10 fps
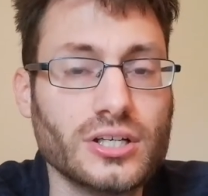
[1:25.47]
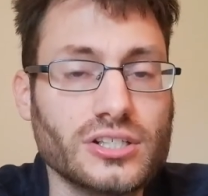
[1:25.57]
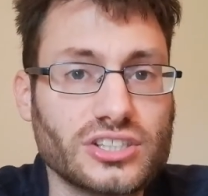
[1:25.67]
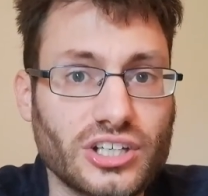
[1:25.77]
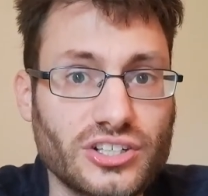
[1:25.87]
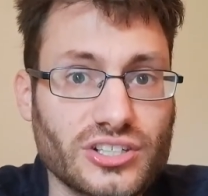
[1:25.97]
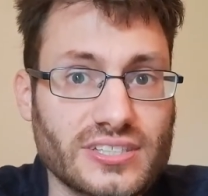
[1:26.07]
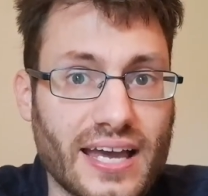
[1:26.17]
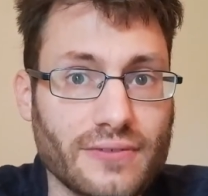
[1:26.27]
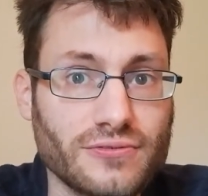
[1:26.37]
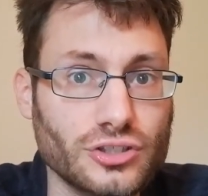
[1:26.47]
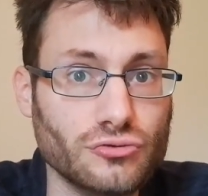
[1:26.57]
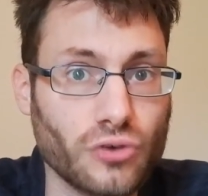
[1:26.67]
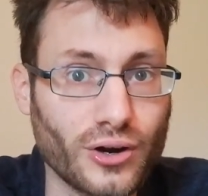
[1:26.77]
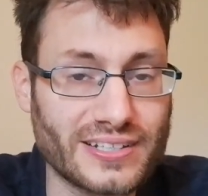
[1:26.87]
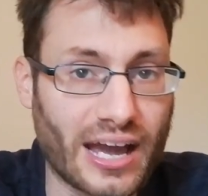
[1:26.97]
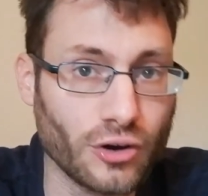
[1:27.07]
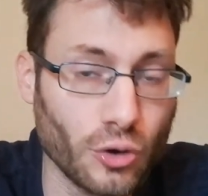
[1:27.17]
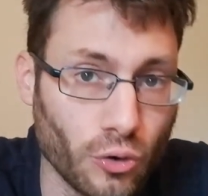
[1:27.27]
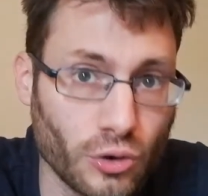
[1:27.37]
So you just have to write
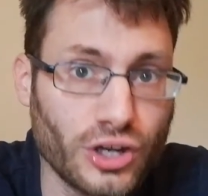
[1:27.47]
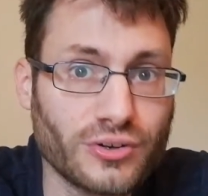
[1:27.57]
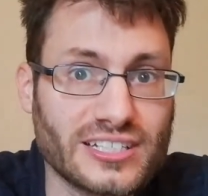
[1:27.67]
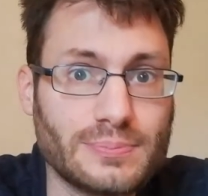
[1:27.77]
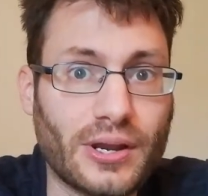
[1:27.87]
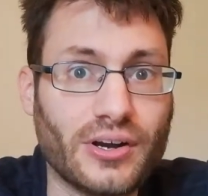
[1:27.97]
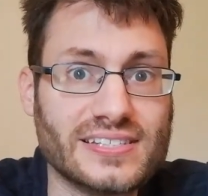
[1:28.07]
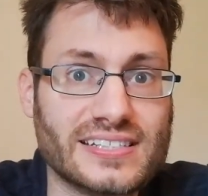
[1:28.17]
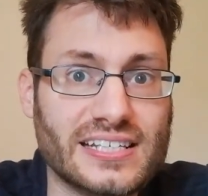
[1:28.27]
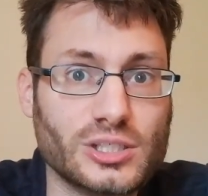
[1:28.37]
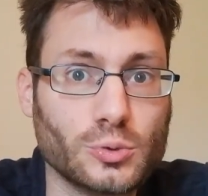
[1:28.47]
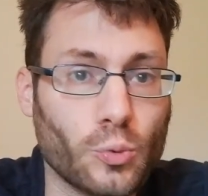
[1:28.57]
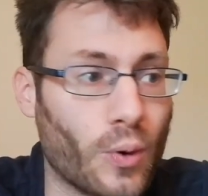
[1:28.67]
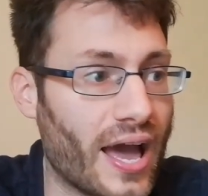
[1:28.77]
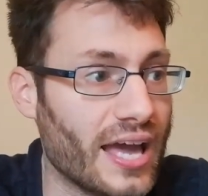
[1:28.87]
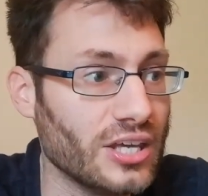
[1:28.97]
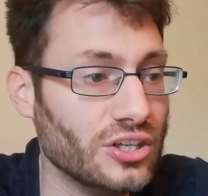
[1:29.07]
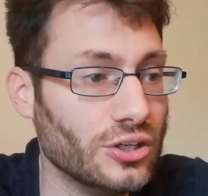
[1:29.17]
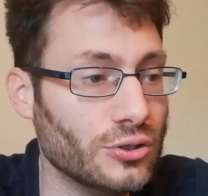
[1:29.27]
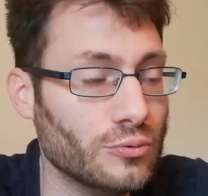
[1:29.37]
down all your experiences where
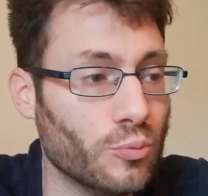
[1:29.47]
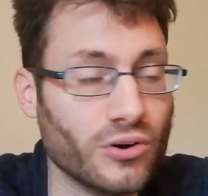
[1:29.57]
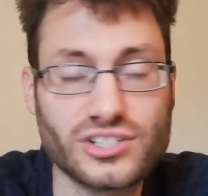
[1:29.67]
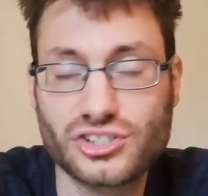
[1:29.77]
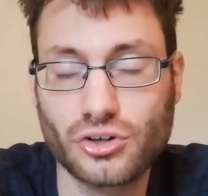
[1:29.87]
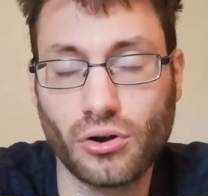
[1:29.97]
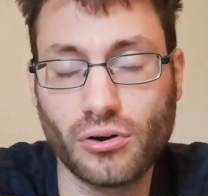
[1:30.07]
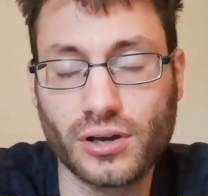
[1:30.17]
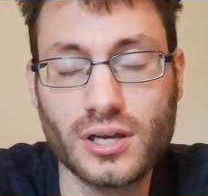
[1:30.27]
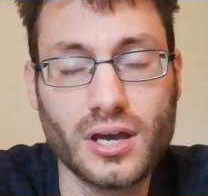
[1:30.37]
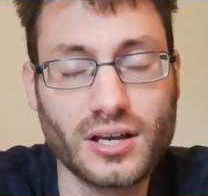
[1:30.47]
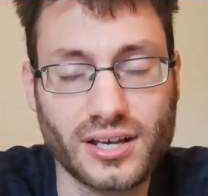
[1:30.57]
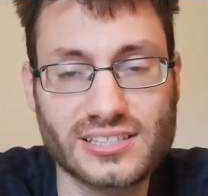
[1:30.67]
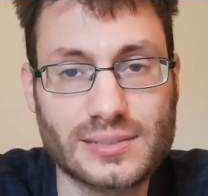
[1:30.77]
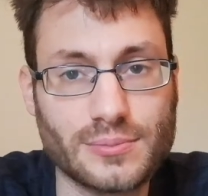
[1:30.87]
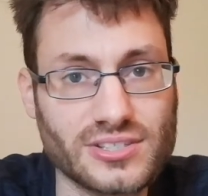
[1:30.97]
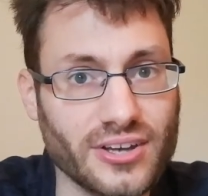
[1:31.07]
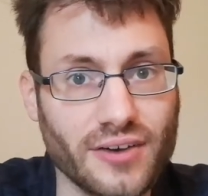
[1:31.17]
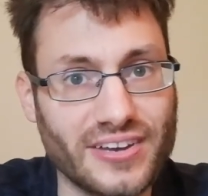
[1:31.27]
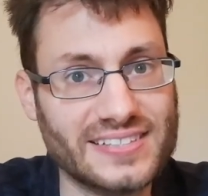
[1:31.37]
you were a strong customer
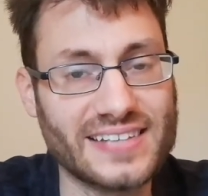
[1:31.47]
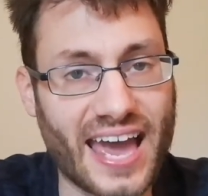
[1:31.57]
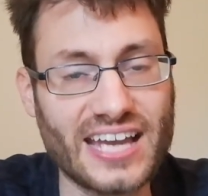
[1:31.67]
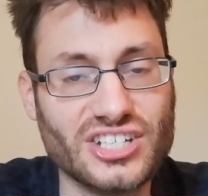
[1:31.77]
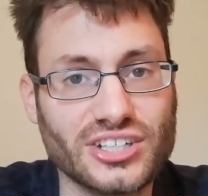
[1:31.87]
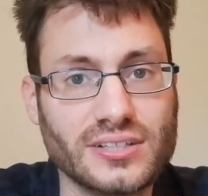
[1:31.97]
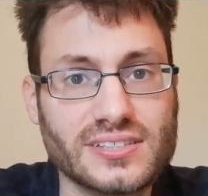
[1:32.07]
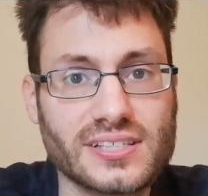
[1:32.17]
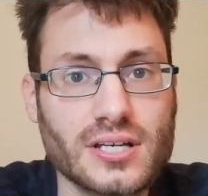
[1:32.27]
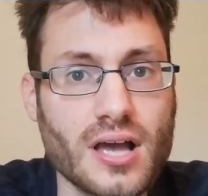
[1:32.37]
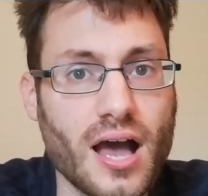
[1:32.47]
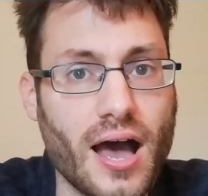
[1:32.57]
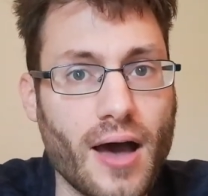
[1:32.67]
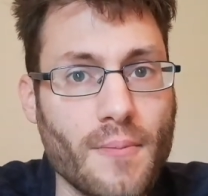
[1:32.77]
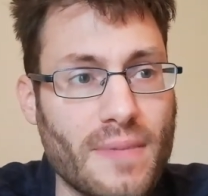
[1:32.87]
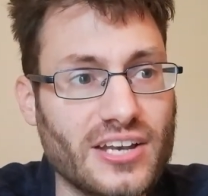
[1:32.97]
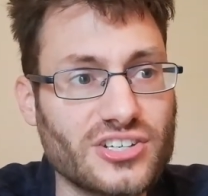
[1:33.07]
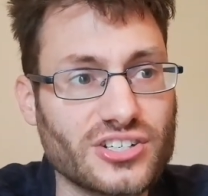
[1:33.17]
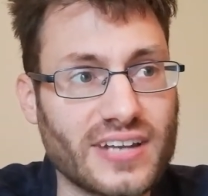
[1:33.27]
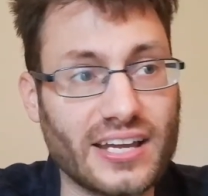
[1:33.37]
service agent.
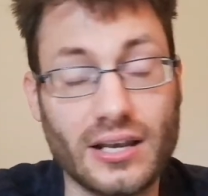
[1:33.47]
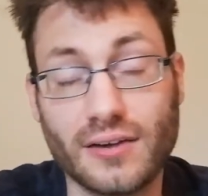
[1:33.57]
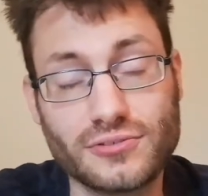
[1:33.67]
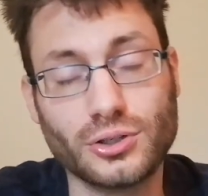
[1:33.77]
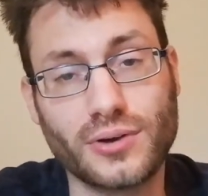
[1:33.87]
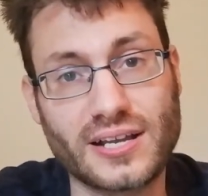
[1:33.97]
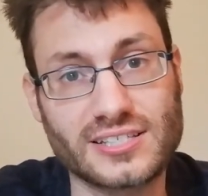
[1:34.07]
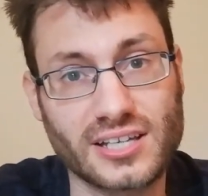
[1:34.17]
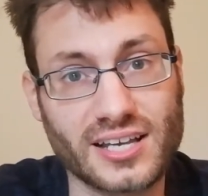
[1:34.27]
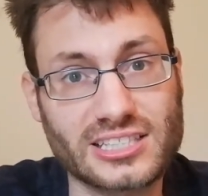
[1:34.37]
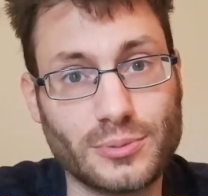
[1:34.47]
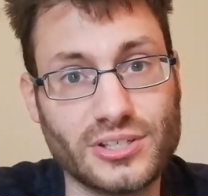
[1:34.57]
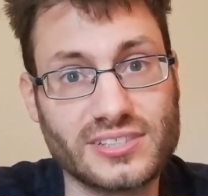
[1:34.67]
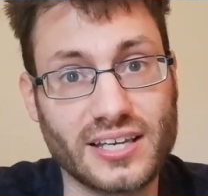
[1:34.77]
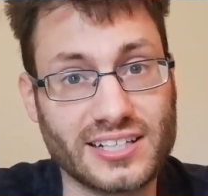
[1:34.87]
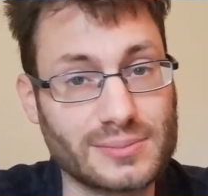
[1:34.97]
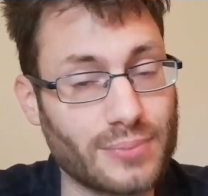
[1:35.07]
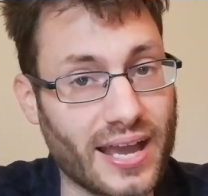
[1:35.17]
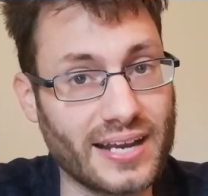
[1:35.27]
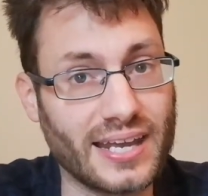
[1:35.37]
Mention that you love talking to customers,
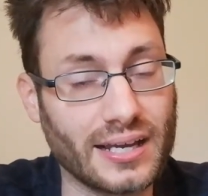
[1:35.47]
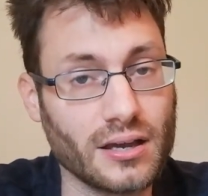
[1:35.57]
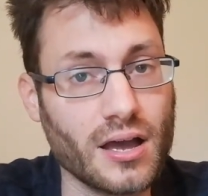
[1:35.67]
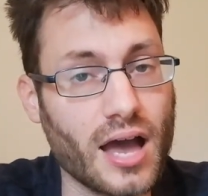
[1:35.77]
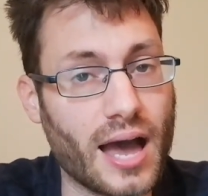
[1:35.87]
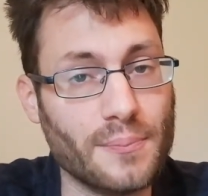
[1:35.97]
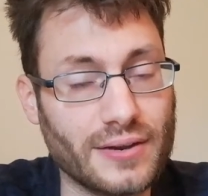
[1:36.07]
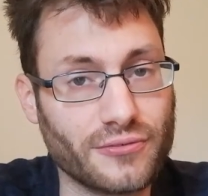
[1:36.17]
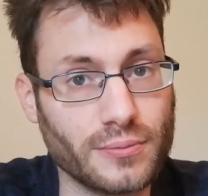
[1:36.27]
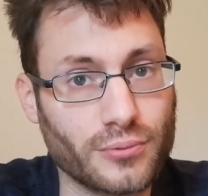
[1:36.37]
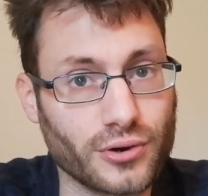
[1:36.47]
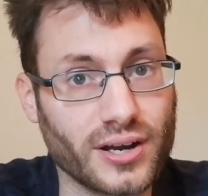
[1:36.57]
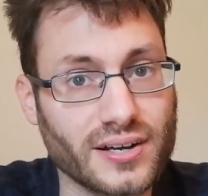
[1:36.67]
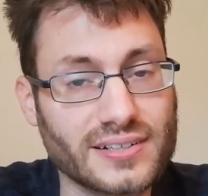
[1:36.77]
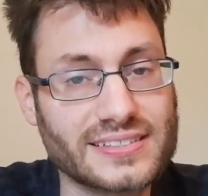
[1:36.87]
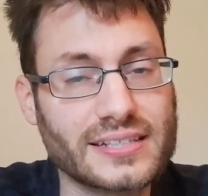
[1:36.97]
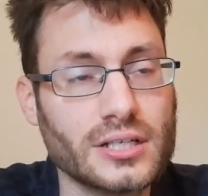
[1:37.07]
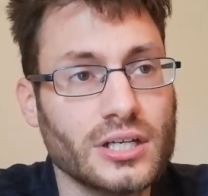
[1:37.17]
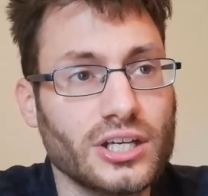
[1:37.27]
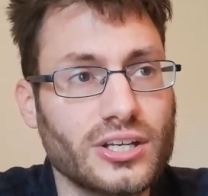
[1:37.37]
explaining different products.
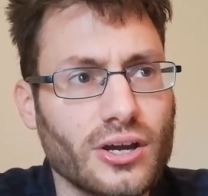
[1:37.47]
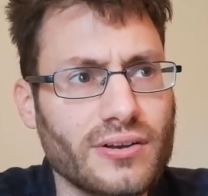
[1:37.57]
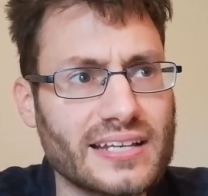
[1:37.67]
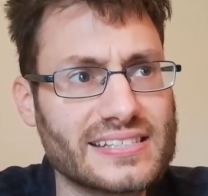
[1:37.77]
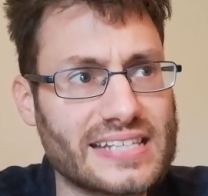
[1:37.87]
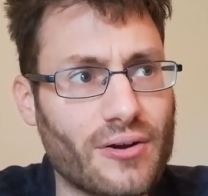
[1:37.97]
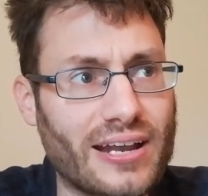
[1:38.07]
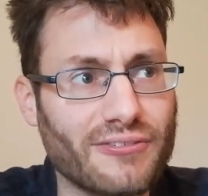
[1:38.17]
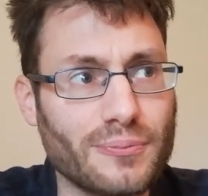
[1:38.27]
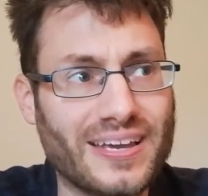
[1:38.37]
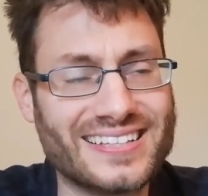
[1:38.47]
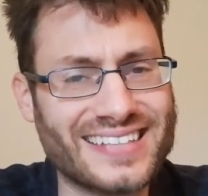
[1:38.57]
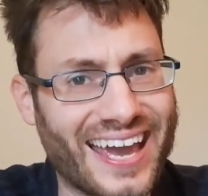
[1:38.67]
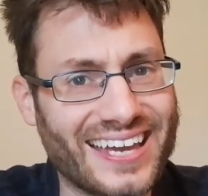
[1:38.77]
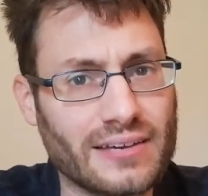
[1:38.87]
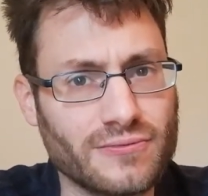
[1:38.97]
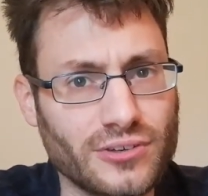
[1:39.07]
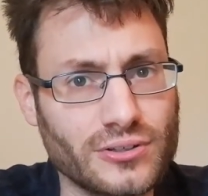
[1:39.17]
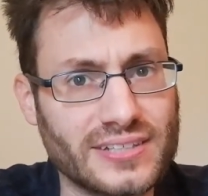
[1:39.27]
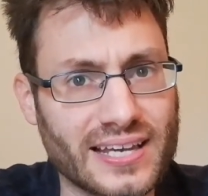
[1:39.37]
You don't necessarily have to be a tech
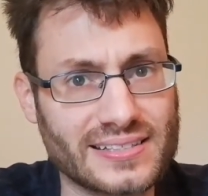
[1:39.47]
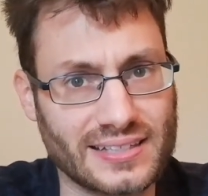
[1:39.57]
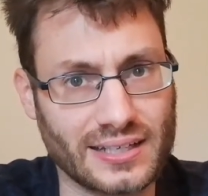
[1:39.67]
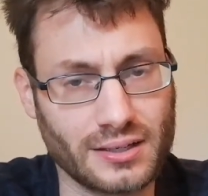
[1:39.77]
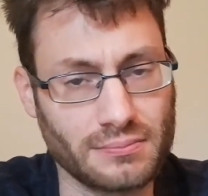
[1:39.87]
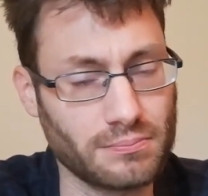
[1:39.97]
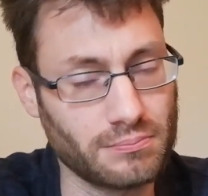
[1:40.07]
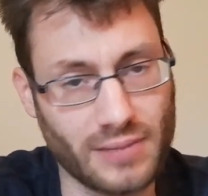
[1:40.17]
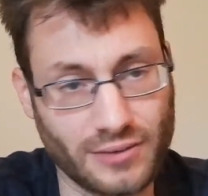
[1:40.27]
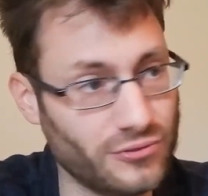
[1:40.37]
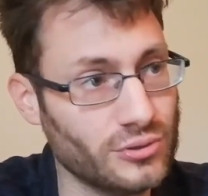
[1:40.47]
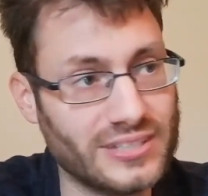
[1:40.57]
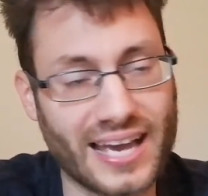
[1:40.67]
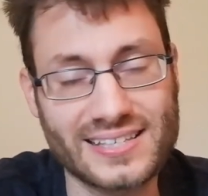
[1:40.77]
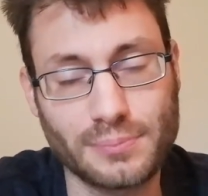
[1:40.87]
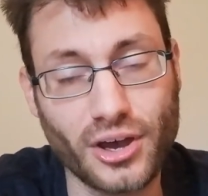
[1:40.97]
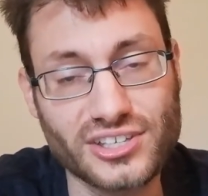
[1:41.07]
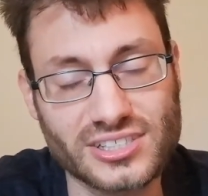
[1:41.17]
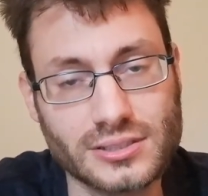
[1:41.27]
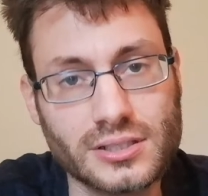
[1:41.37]
enthusiast
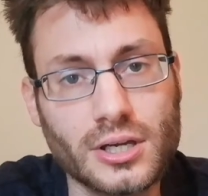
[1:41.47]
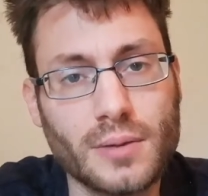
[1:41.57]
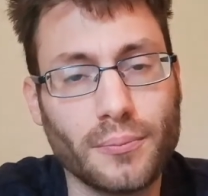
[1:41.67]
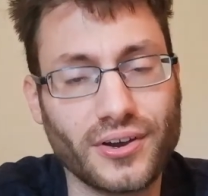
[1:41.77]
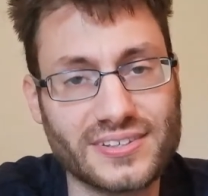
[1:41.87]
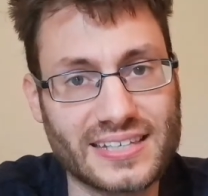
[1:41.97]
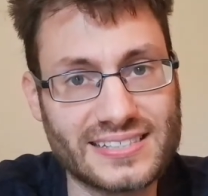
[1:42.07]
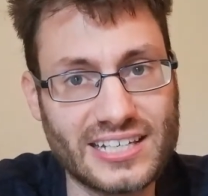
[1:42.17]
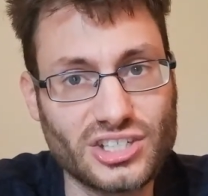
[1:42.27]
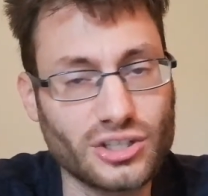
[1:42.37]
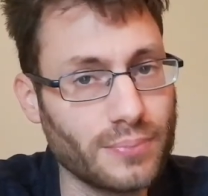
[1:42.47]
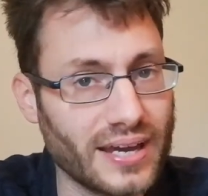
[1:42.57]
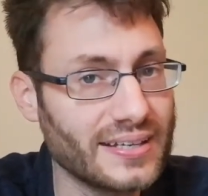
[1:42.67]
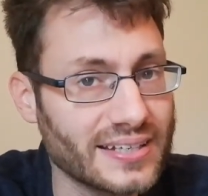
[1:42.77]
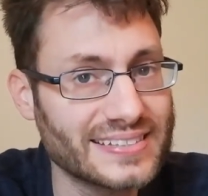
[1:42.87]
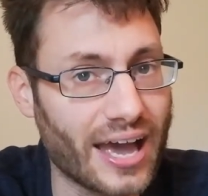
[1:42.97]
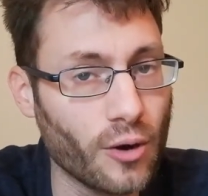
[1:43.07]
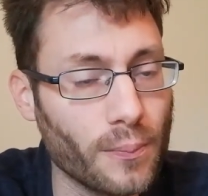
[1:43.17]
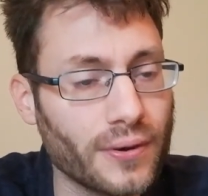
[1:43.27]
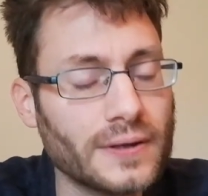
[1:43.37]
person because they teach you, but it does help.